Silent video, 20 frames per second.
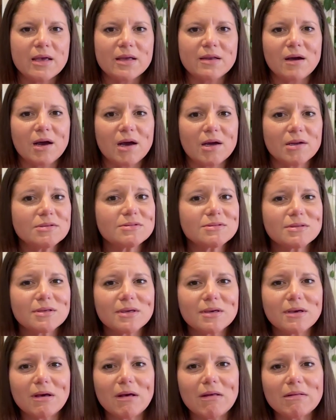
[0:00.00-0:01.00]
And
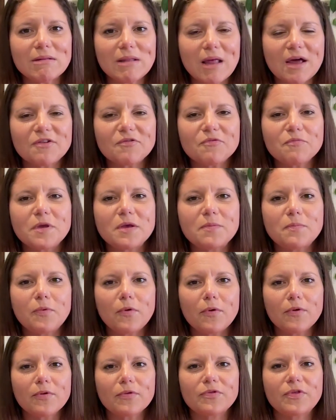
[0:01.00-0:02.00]
honestly, a lot of
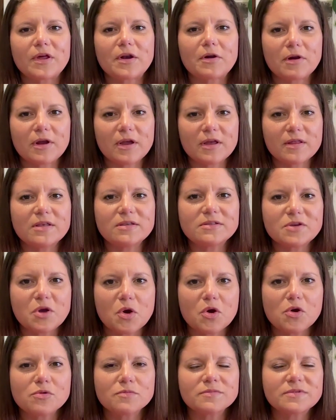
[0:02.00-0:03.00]
people that are in these
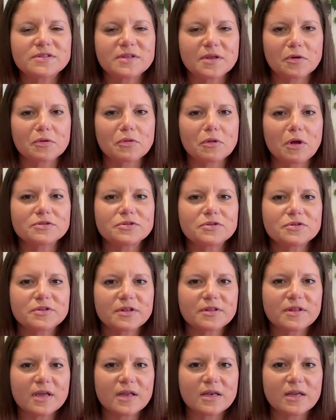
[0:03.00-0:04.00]
homes that are larger
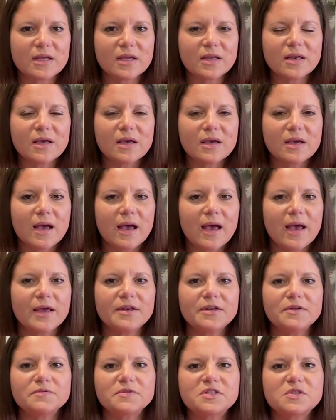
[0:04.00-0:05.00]
than they need
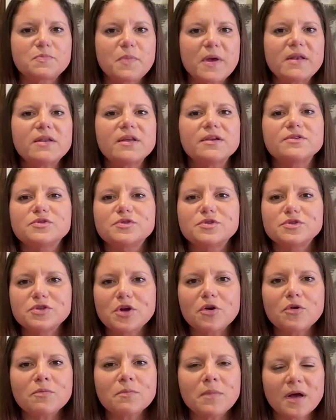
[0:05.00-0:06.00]
end up spending
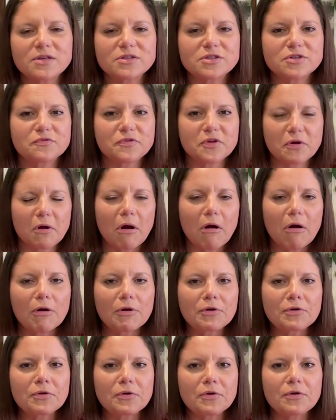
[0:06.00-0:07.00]
so much of their
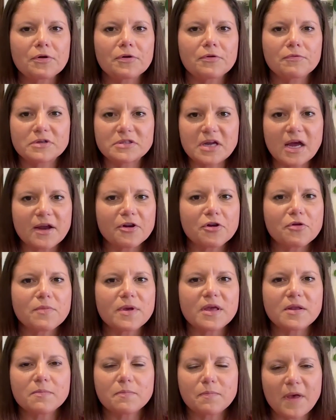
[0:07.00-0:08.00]
hard-earned
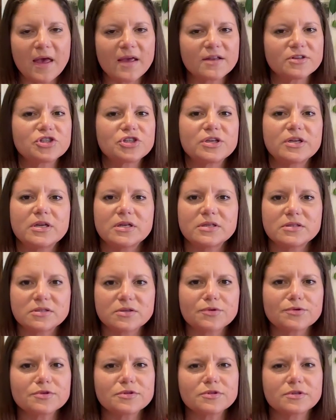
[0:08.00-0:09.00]
retirement, pension, and
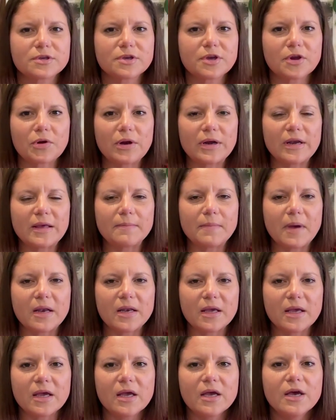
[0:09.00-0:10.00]
Social Security
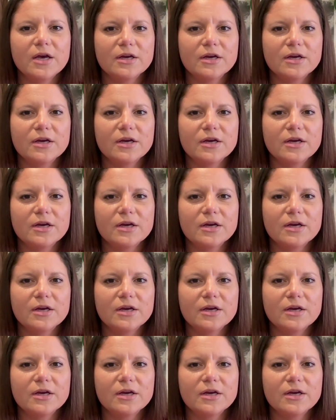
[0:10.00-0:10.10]
money